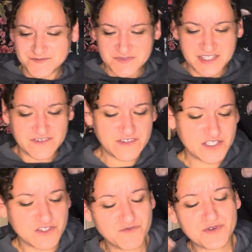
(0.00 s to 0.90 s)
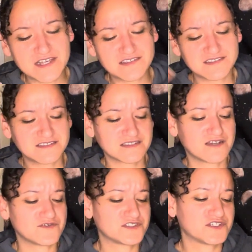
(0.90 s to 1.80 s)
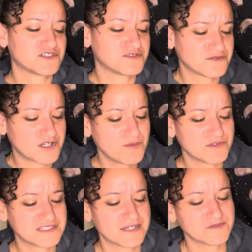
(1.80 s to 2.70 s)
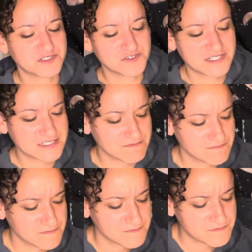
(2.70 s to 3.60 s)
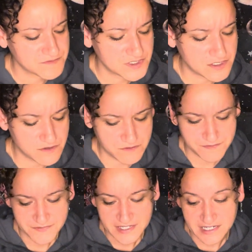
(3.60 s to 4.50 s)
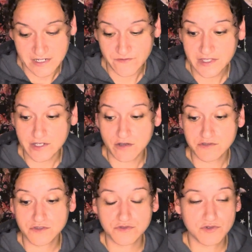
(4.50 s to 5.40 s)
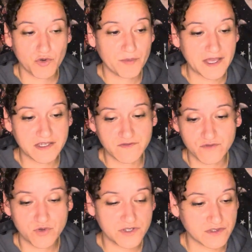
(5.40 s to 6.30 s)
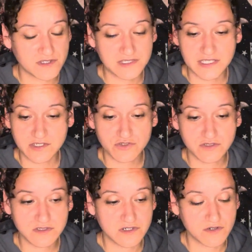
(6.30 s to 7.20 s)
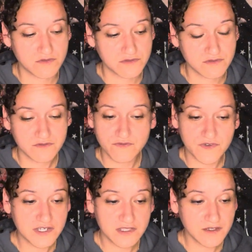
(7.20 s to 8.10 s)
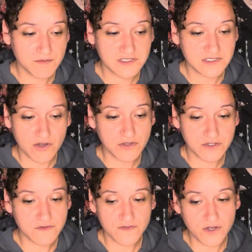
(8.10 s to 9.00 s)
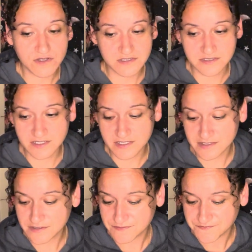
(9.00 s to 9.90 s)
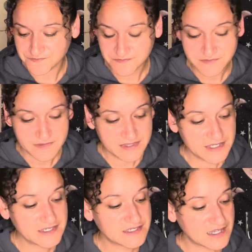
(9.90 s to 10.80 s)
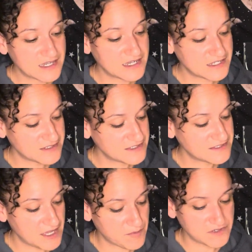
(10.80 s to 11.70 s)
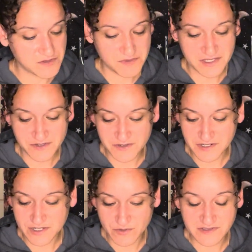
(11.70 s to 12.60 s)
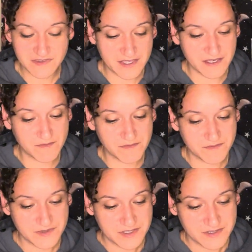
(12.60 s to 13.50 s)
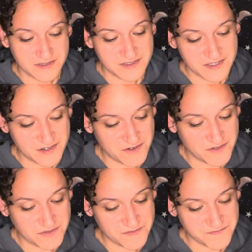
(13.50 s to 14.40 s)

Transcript: I feel like you've practiced this conversation a couple times in your head, you know. And I feel like also you go back and forth on like, you know, fuck them, it's all their fault. And like, thank God this happened to me, or it was them, you know,